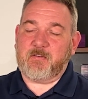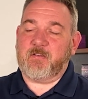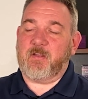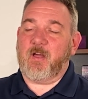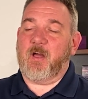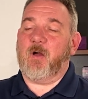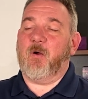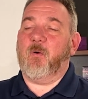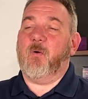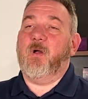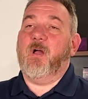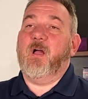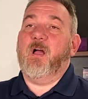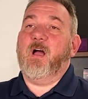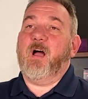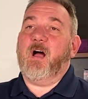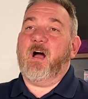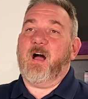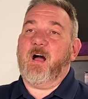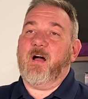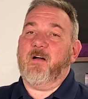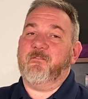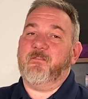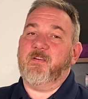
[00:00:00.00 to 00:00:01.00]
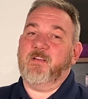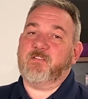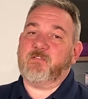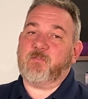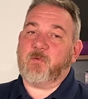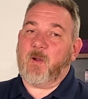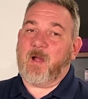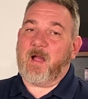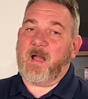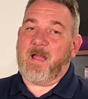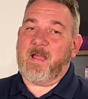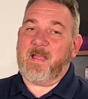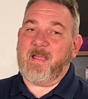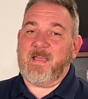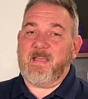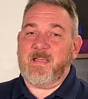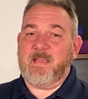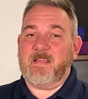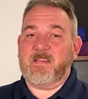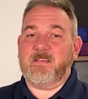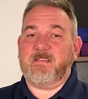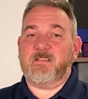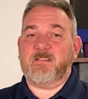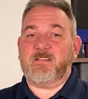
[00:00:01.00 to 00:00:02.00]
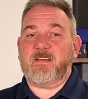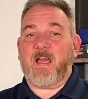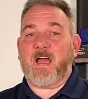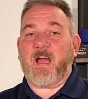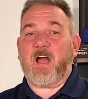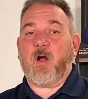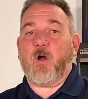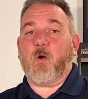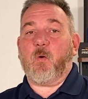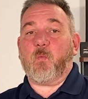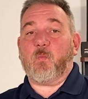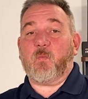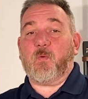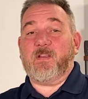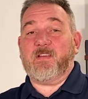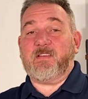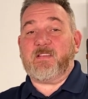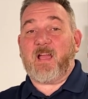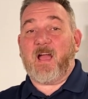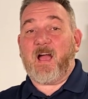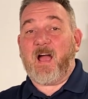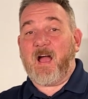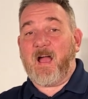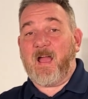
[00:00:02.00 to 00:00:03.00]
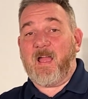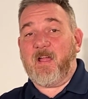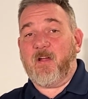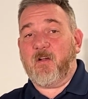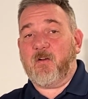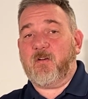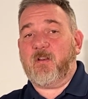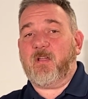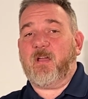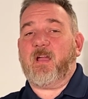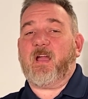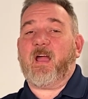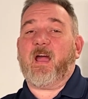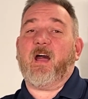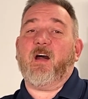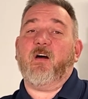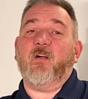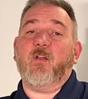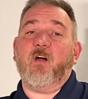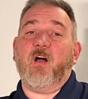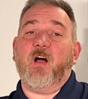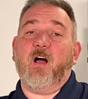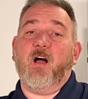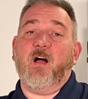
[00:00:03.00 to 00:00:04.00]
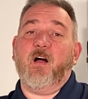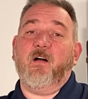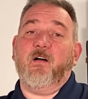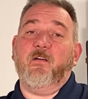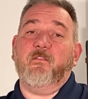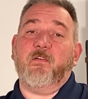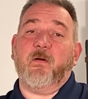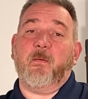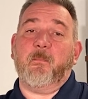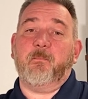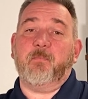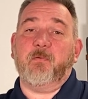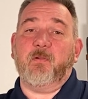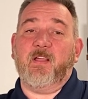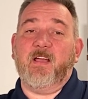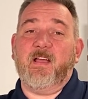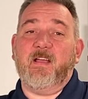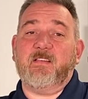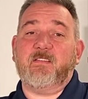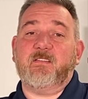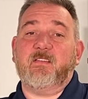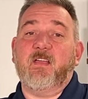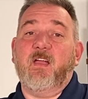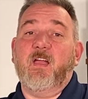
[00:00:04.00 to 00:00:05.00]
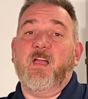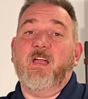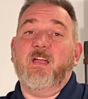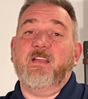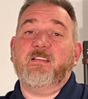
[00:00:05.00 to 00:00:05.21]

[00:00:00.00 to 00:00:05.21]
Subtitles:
So Viserai is now retired out of Blitz,